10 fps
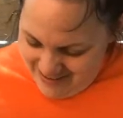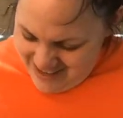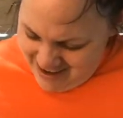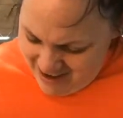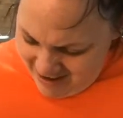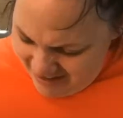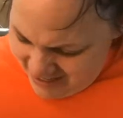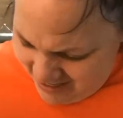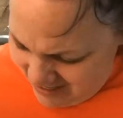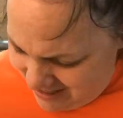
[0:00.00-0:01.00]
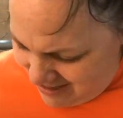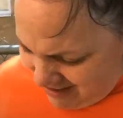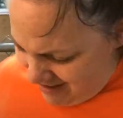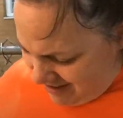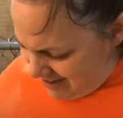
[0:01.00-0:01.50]
wonder how they get
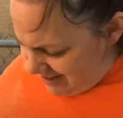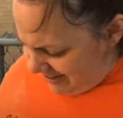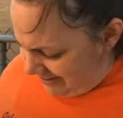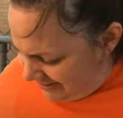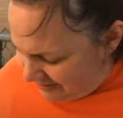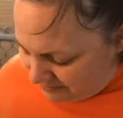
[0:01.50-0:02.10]
their uh,